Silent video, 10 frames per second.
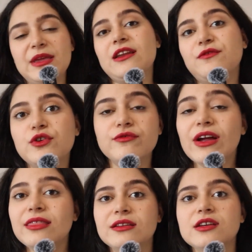mean, if you've
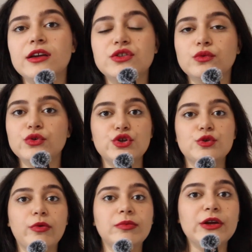read the title, you
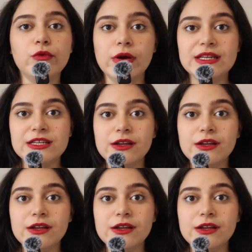should probably already